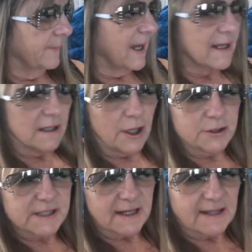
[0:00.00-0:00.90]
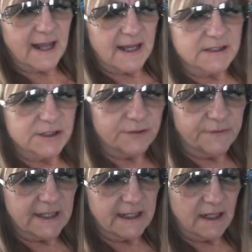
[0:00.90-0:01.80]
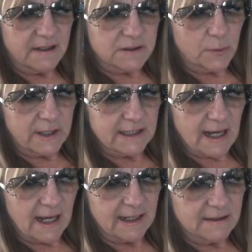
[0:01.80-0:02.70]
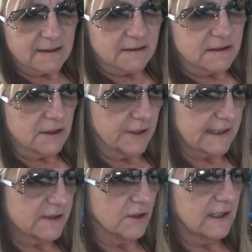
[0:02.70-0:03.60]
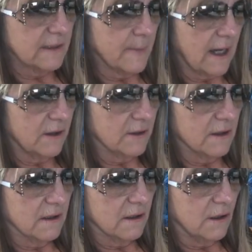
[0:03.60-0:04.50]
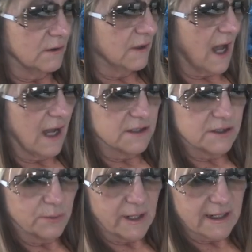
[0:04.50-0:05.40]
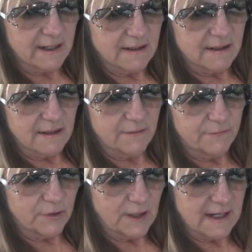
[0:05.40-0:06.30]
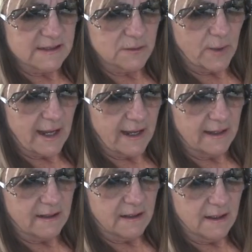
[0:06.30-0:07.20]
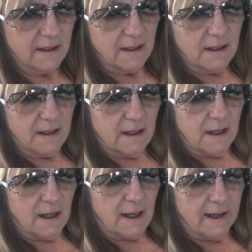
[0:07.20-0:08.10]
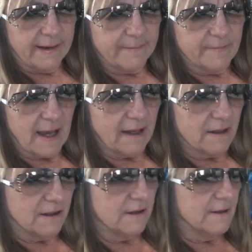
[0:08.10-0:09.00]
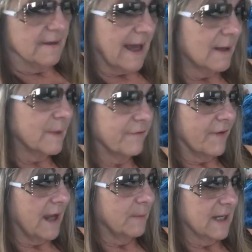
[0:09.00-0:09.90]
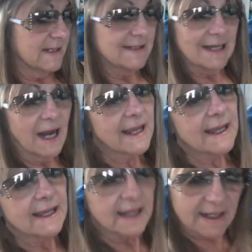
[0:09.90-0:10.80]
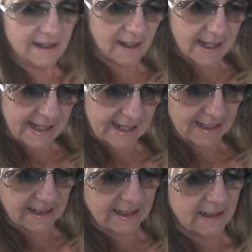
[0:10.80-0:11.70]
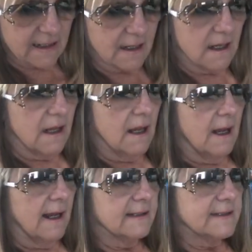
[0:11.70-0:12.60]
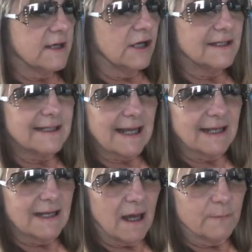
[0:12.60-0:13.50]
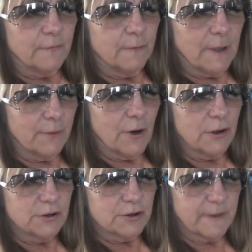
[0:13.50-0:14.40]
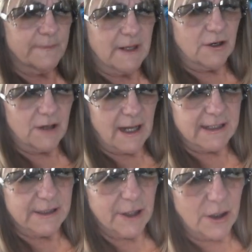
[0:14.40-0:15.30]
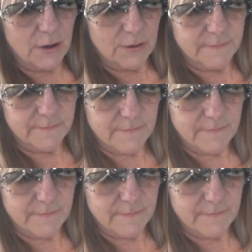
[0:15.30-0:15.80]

I close on the SUV on the 29th, so that's only about, oh gosh, a week and a few days away. That'll be fun because then I can get in it and start setting up for my road trip. Then I'll kind of know.